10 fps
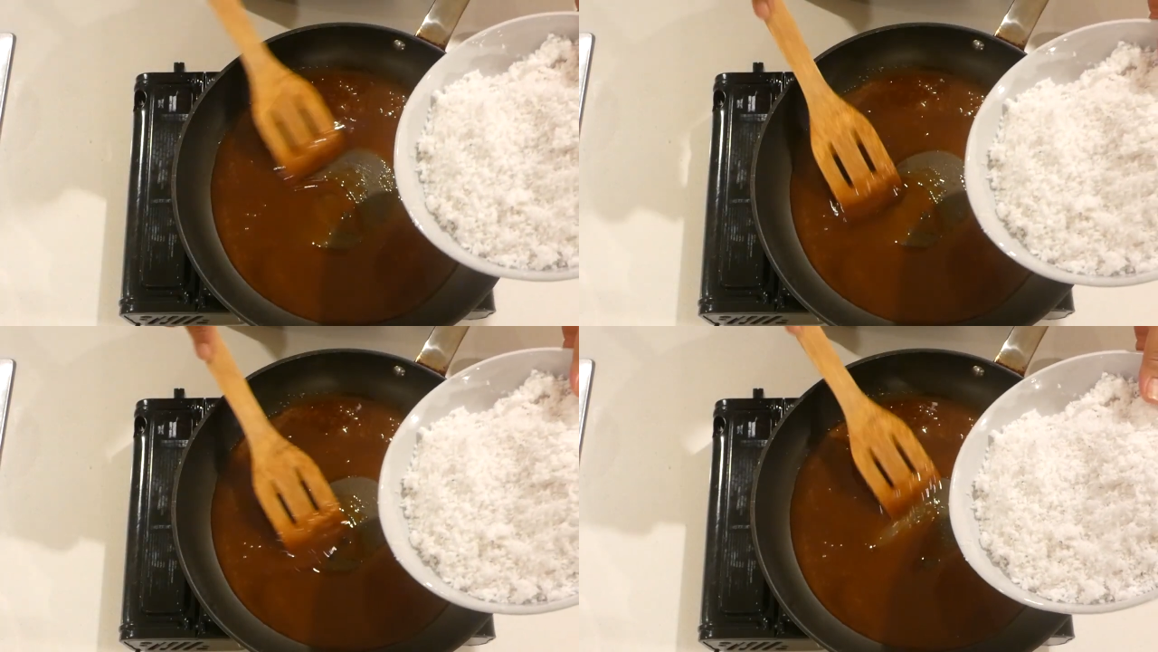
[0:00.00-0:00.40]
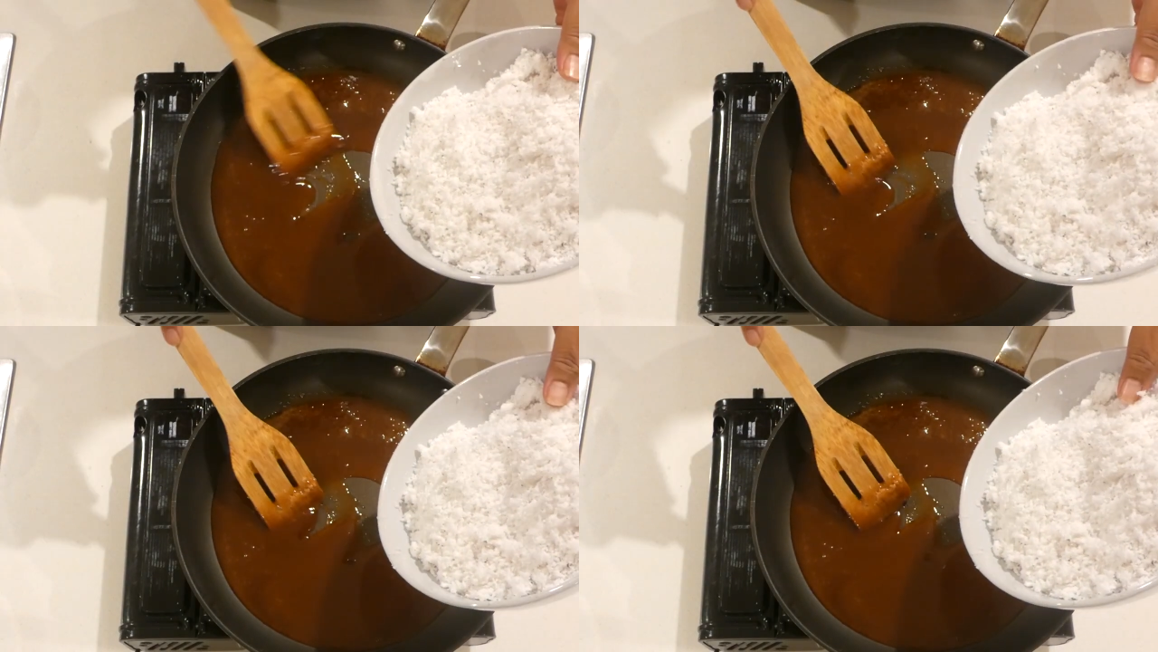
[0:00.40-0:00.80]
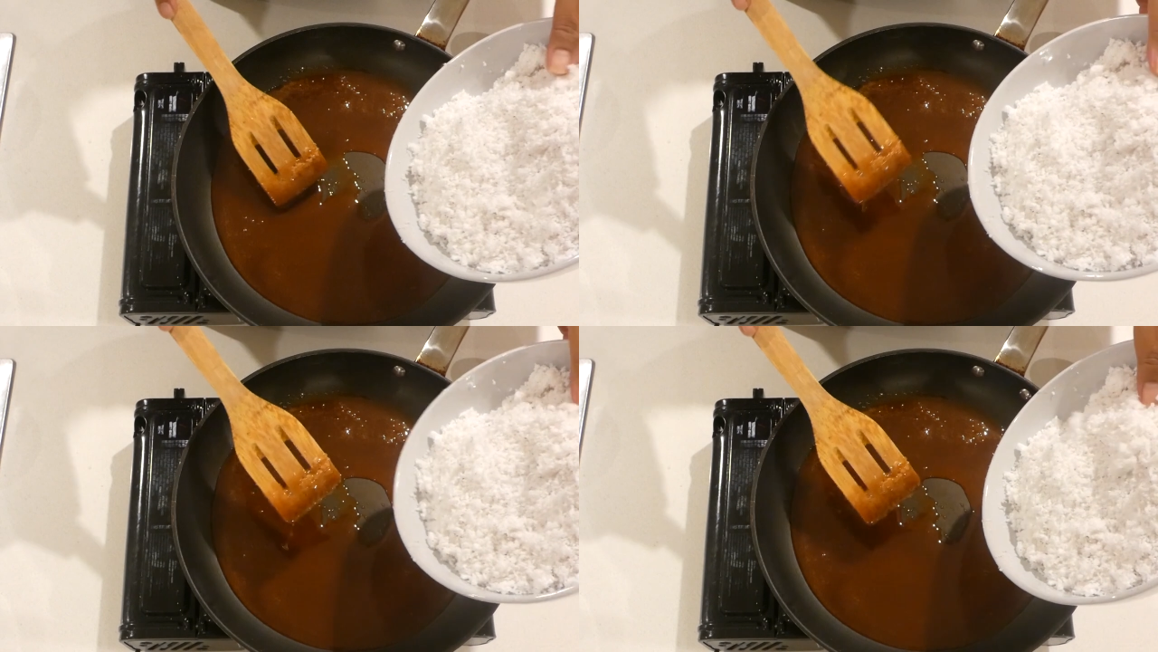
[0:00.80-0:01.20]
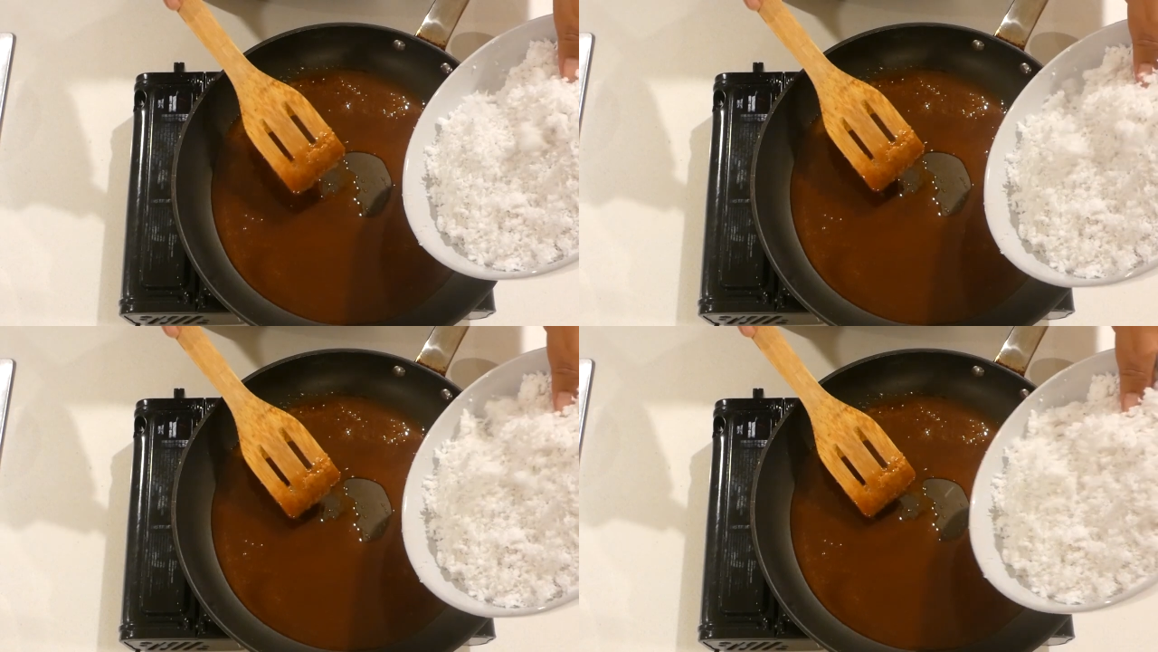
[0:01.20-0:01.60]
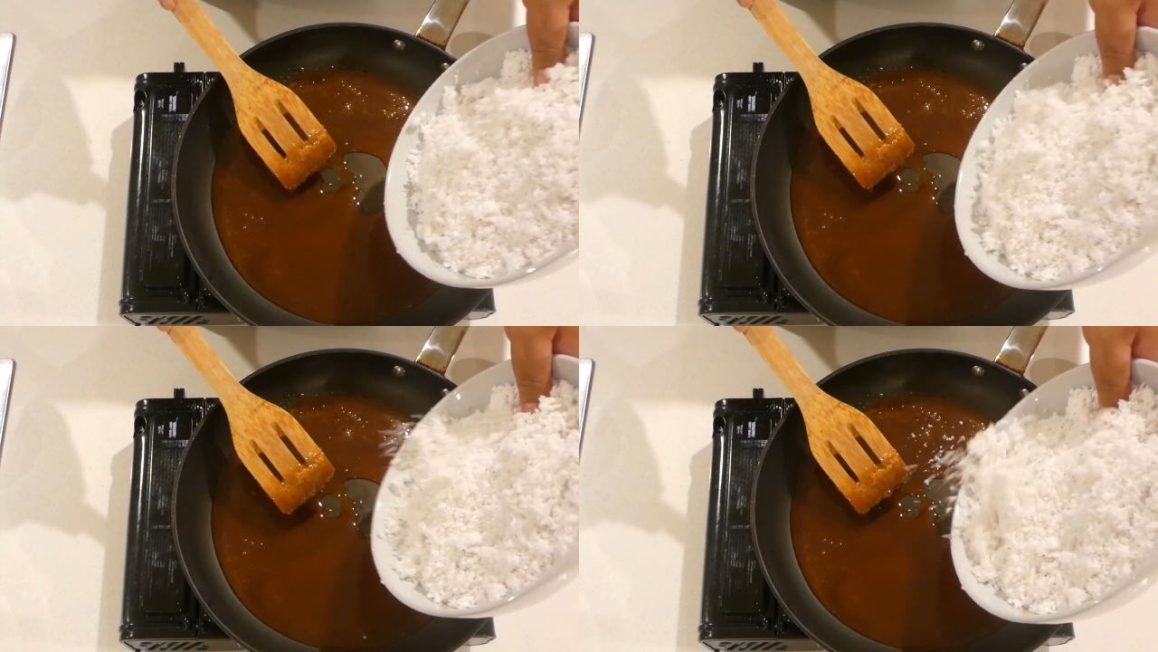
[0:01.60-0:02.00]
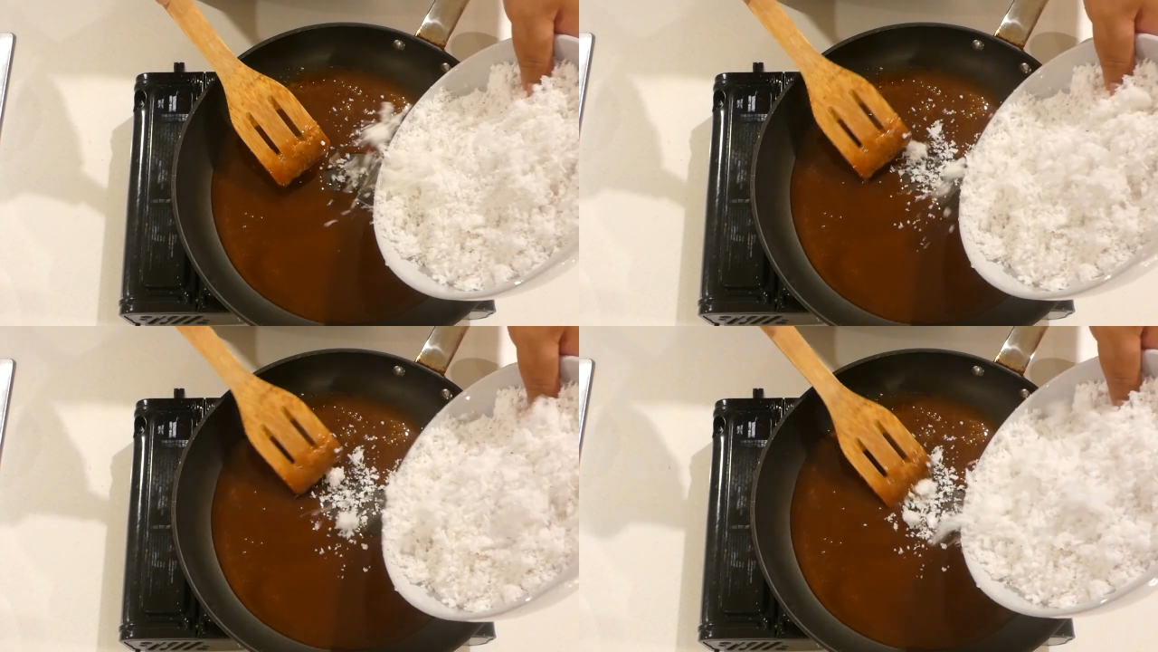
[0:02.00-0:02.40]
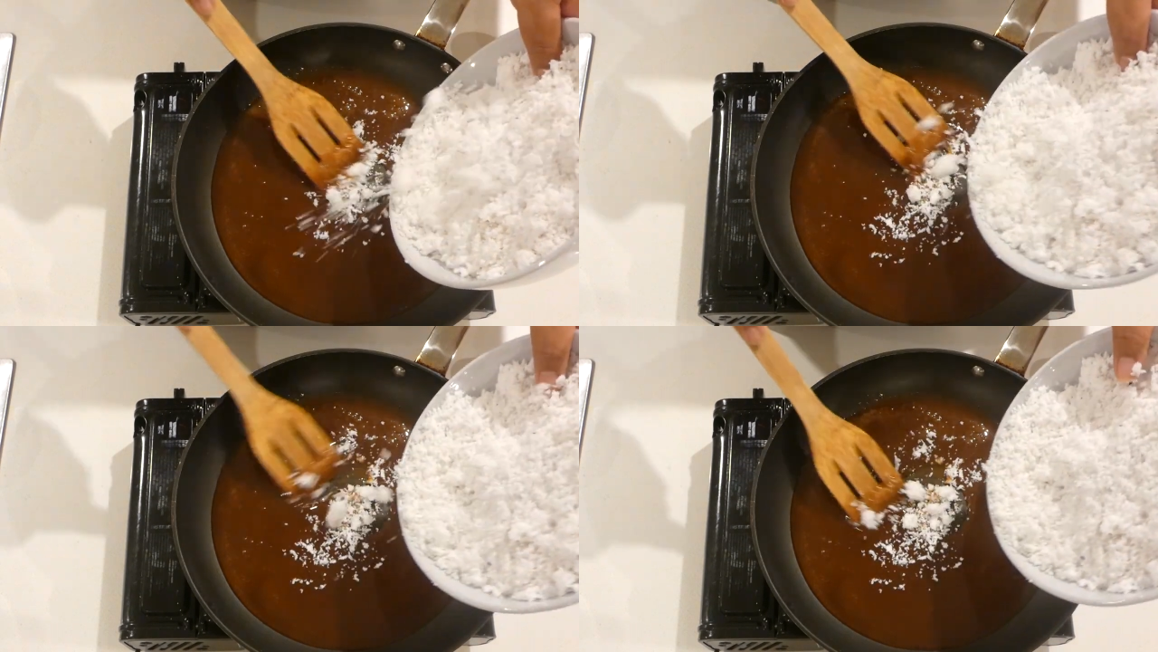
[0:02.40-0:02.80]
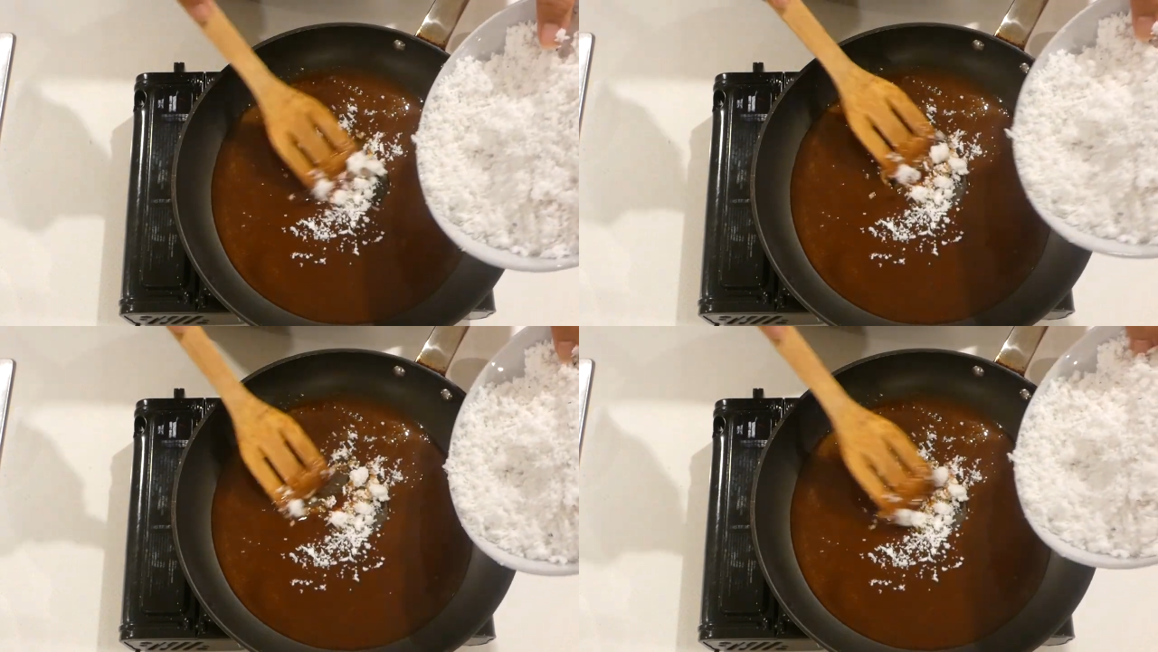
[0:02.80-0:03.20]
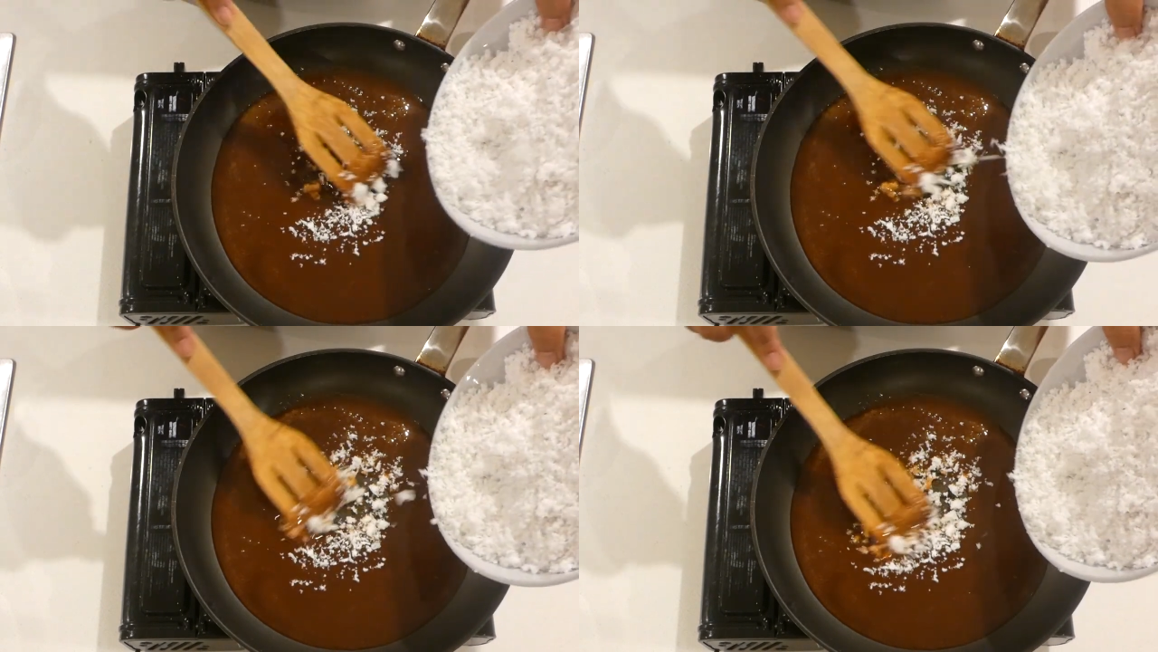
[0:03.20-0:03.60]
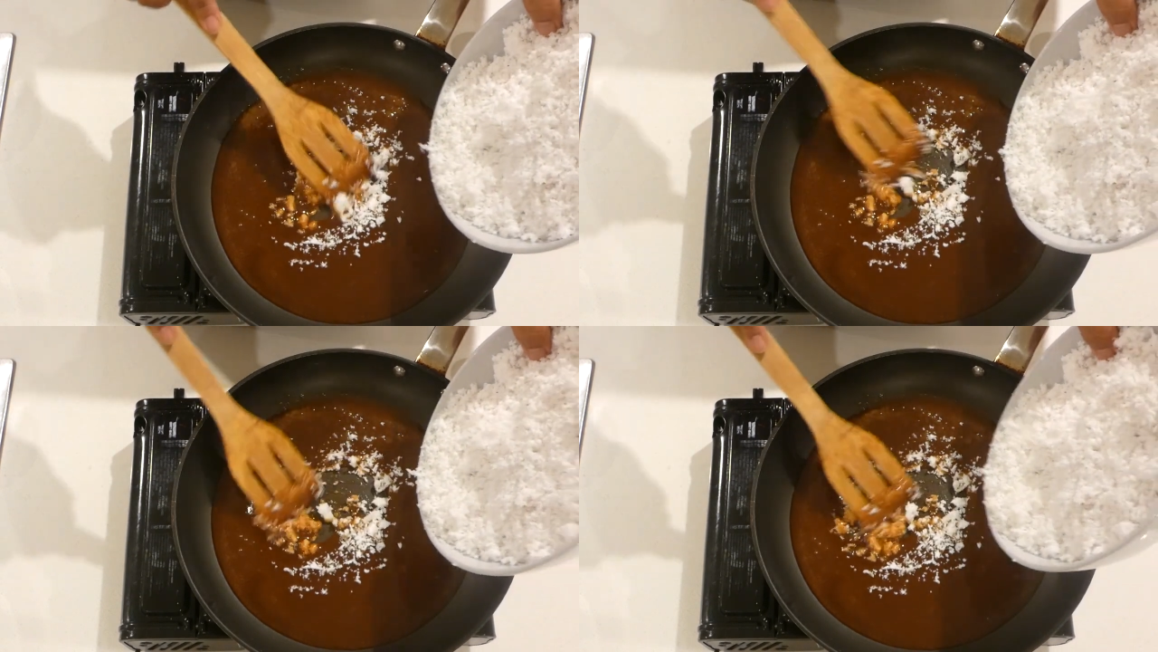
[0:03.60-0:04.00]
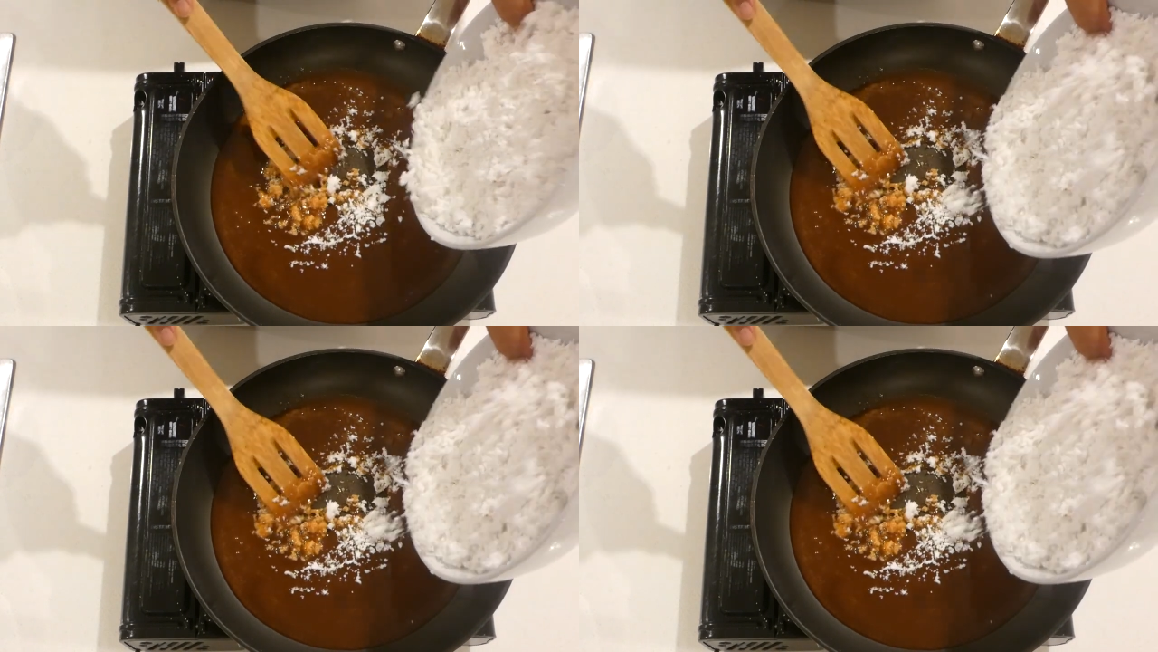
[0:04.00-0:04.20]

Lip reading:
[unreadable: no face in view]